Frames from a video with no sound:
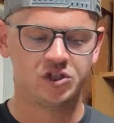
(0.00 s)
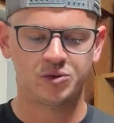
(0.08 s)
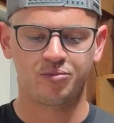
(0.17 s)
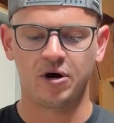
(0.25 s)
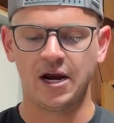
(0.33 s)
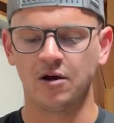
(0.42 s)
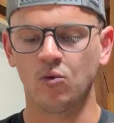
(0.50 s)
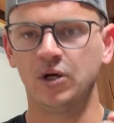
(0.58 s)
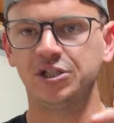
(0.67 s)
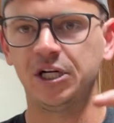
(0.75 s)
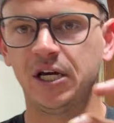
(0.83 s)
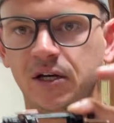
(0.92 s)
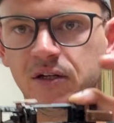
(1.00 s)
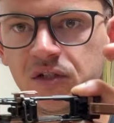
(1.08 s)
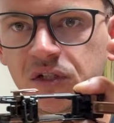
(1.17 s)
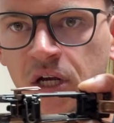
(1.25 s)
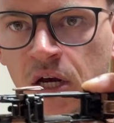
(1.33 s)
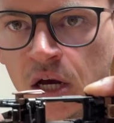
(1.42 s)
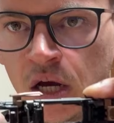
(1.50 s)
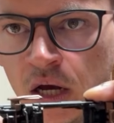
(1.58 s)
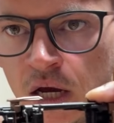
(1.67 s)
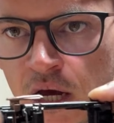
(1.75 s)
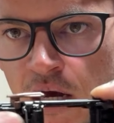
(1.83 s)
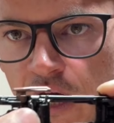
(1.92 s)
spring, which is
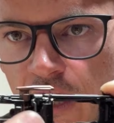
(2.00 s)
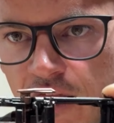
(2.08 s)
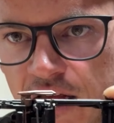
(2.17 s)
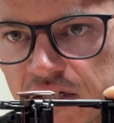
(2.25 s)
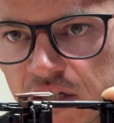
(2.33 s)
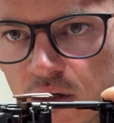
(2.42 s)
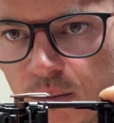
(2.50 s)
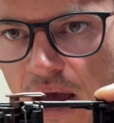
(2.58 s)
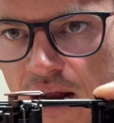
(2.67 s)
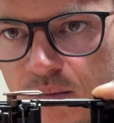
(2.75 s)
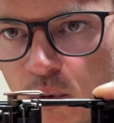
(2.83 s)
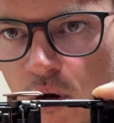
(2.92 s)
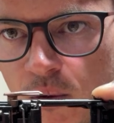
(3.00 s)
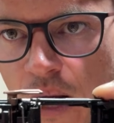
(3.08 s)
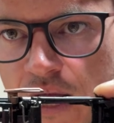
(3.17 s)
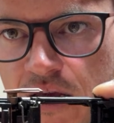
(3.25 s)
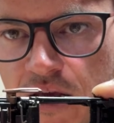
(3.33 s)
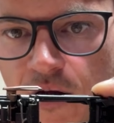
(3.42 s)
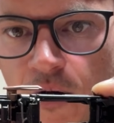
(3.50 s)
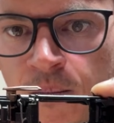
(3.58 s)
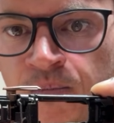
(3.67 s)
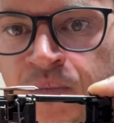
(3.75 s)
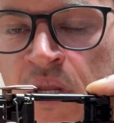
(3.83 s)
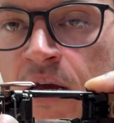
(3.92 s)
this little bad boy right here.
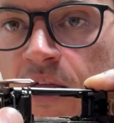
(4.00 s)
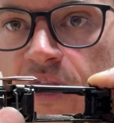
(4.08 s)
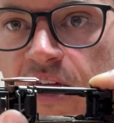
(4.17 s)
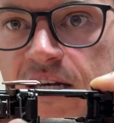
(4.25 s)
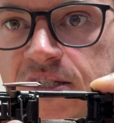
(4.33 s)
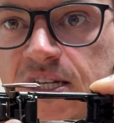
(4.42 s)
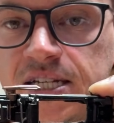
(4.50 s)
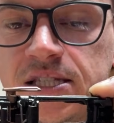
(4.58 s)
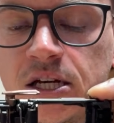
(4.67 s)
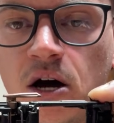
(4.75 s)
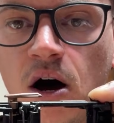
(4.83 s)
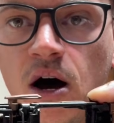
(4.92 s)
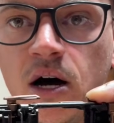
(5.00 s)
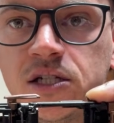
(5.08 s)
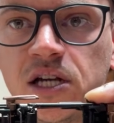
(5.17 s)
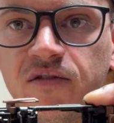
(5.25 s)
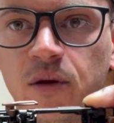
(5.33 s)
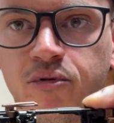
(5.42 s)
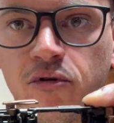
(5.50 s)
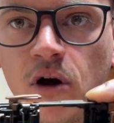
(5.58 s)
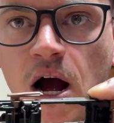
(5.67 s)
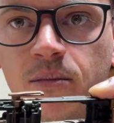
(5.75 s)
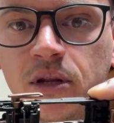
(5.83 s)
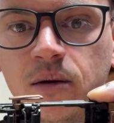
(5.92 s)
This is the cause of the
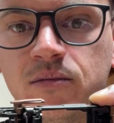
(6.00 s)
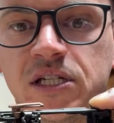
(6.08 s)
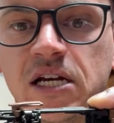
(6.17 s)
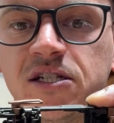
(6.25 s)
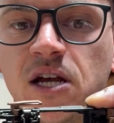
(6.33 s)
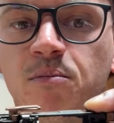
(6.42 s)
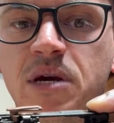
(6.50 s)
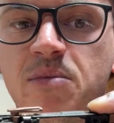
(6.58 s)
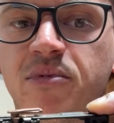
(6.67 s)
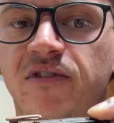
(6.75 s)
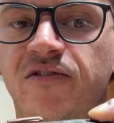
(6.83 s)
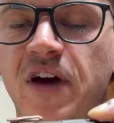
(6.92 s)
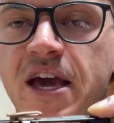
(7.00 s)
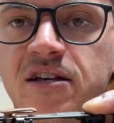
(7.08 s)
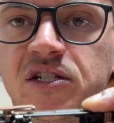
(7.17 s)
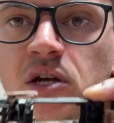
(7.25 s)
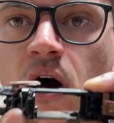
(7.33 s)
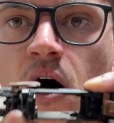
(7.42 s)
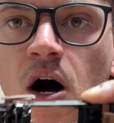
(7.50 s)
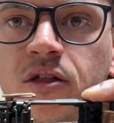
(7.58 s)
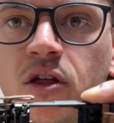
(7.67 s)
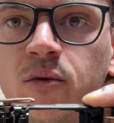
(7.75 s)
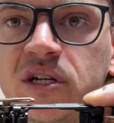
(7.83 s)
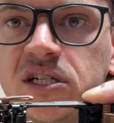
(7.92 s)
problems that some people face on
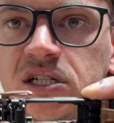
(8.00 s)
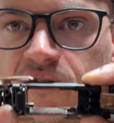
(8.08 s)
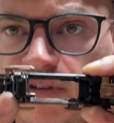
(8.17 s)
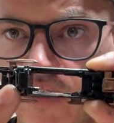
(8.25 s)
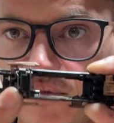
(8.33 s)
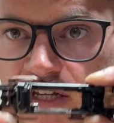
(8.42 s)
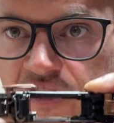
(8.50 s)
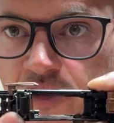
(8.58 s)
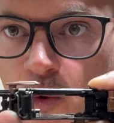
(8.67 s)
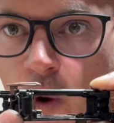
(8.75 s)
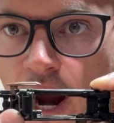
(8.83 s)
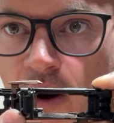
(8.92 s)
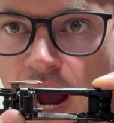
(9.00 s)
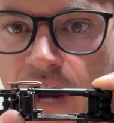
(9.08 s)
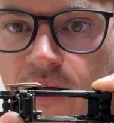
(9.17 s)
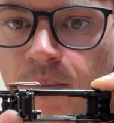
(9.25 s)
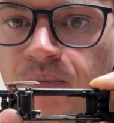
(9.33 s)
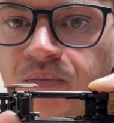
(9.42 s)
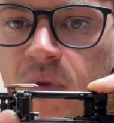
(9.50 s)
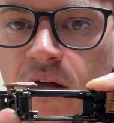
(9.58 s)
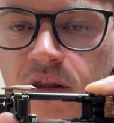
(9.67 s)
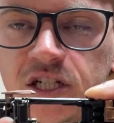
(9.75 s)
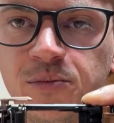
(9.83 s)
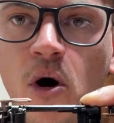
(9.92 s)
the 365. This is a wear item.
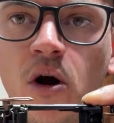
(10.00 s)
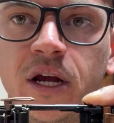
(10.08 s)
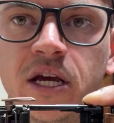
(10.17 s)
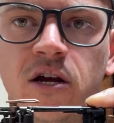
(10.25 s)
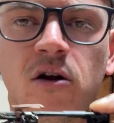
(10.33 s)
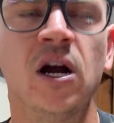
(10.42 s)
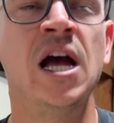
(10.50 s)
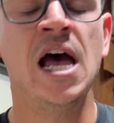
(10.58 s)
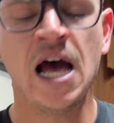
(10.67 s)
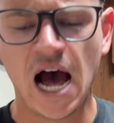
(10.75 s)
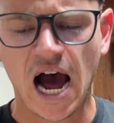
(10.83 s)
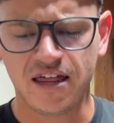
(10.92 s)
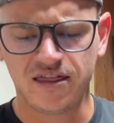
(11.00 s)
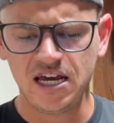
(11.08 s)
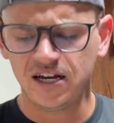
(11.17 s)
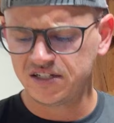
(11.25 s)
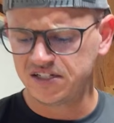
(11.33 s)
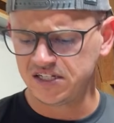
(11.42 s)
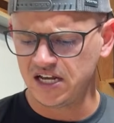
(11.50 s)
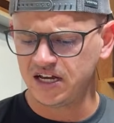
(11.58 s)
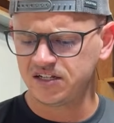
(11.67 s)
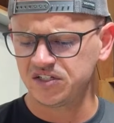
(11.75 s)
This part here, I think Sig